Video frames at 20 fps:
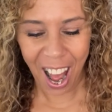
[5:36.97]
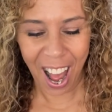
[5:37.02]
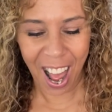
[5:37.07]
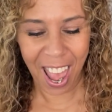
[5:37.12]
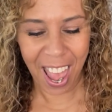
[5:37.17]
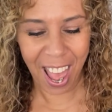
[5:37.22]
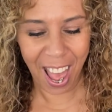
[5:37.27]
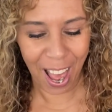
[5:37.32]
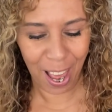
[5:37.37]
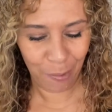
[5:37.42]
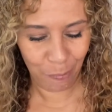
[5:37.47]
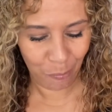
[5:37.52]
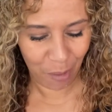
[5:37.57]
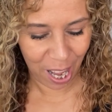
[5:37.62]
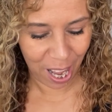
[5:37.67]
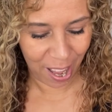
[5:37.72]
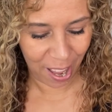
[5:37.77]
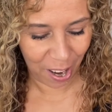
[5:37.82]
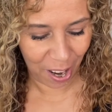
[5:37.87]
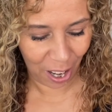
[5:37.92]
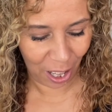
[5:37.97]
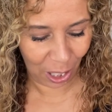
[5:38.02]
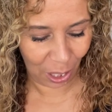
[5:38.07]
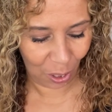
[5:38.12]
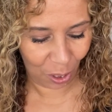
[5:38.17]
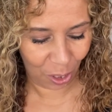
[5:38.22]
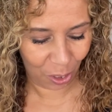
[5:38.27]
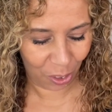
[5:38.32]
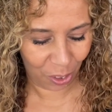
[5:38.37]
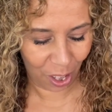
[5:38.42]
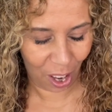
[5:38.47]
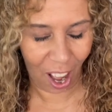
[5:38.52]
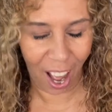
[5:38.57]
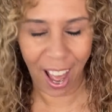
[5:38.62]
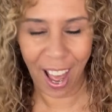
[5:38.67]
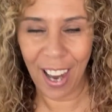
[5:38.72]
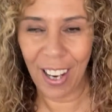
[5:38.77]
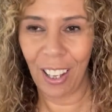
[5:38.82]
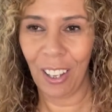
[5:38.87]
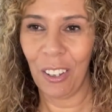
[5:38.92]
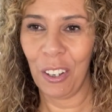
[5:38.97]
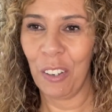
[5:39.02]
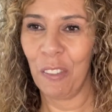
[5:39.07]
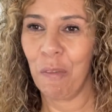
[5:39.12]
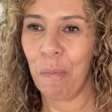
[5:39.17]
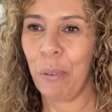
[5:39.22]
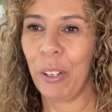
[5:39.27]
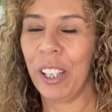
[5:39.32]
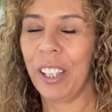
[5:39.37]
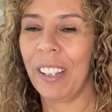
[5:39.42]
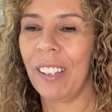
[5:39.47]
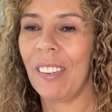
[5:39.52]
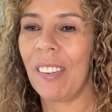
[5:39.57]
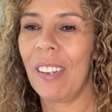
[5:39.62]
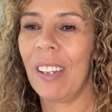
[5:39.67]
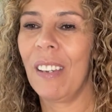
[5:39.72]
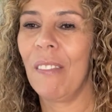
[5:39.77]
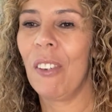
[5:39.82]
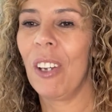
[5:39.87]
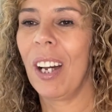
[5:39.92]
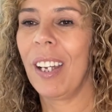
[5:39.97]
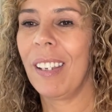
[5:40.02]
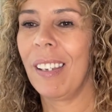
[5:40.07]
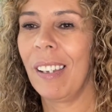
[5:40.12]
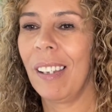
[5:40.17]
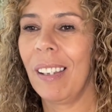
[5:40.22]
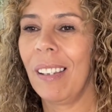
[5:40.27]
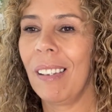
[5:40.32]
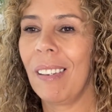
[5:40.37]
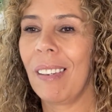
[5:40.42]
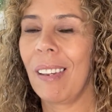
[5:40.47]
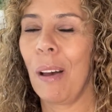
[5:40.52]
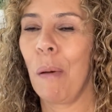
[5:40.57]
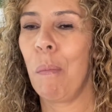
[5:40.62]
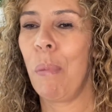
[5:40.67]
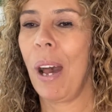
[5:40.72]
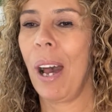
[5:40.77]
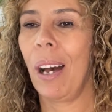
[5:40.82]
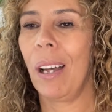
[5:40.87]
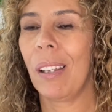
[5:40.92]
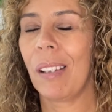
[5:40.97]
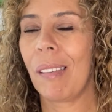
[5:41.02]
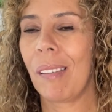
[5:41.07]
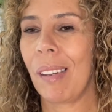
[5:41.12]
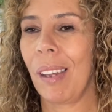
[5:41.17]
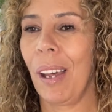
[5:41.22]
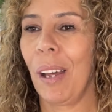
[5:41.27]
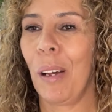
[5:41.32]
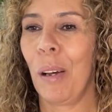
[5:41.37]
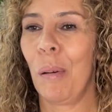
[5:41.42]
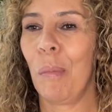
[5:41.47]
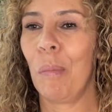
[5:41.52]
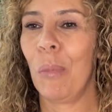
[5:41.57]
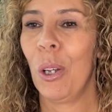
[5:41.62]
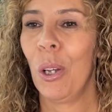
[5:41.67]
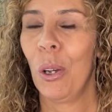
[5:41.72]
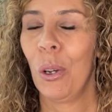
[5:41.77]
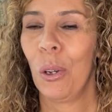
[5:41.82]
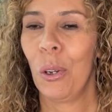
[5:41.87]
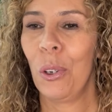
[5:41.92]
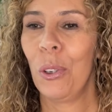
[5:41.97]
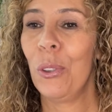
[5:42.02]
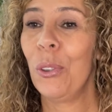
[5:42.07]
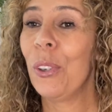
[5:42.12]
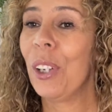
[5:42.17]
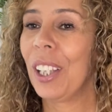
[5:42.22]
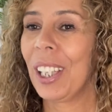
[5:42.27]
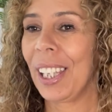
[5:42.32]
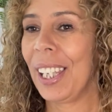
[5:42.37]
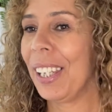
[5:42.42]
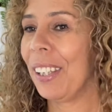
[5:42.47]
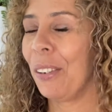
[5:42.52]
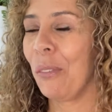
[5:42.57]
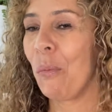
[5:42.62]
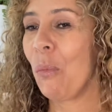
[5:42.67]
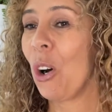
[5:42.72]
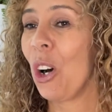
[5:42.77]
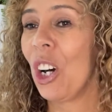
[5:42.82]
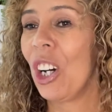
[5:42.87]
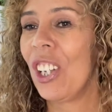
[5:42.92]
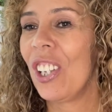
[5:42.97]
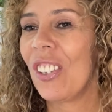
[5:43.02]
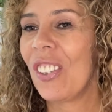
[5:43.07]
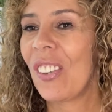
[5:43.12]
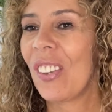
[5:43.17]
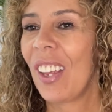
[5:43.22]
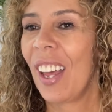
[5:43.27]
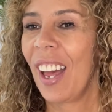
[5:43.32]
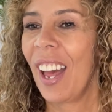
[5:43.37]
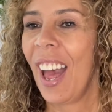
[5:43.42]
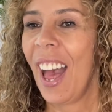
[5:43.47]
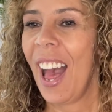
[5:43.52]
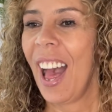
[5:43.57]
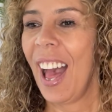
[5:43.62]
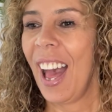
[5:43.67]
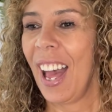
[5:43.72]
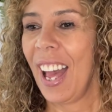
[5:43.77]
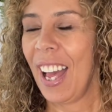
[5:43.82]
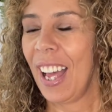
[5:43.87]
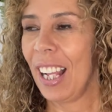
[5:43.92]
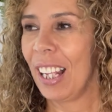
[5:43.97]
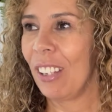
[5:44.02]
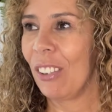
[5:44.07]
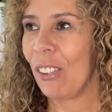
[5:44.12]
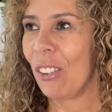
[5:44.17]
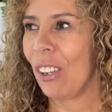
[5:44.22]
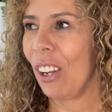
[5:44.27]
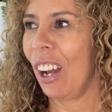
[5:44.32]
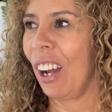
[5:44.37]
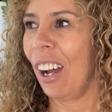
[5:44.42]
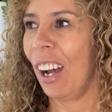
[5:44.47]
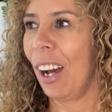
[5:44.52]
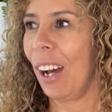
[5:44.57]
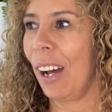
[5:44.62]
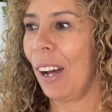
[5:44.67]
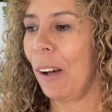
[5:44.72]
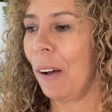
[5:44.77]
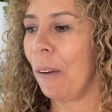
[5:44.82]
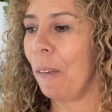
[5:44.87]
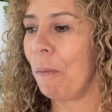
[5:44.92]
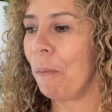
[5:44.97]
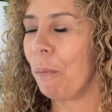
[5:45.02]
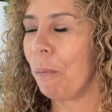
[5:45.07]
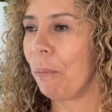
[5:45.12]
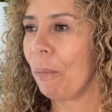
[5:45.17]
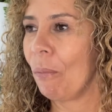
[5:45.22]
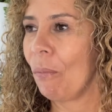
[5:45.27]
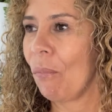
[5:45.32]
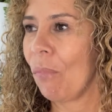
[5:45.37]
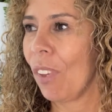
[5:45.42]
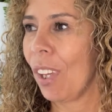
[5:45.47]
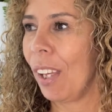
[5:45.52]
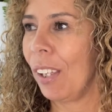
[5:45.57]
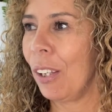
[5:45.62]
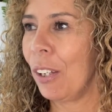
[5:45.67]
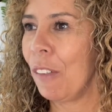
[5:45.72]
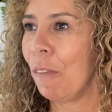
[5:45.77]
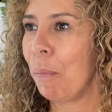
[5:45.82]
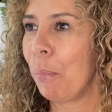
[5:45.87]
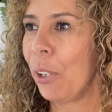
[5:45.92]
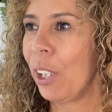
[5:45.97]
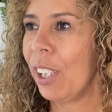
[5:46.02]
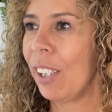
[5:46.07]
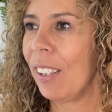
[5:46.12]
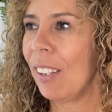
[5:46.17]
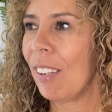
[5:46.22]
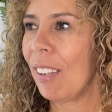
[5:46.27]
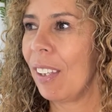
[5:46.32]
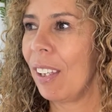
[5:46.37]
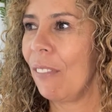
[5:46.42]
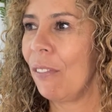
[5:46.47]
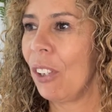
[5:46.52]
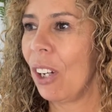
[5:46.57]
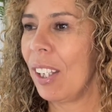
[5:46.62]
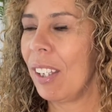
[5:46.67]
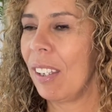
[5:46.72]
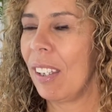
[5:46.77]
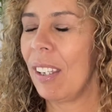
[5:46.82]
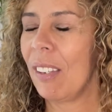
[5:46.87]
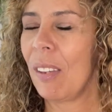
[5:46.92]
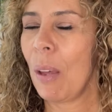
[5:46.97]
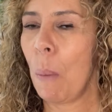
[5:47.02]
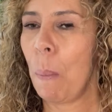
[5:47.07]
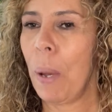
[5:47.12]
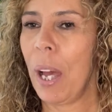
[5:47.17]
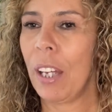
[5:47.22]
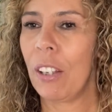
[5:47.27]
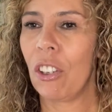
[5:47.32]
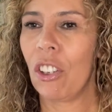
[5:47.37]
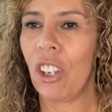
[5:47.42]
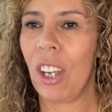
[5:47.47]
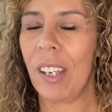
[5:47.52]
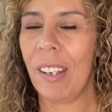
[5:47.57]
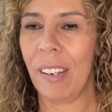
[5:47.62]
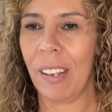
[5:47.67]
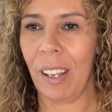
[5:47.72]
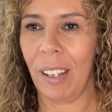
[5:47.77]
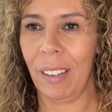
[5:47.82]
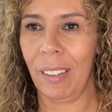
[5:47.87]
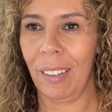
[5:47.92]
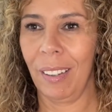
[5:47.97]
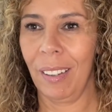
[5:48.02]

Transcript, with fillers: I had made a lot, I had a lot of preconceived ideas about um, who Glennon was and um, a lot of preconceived ideas about gender.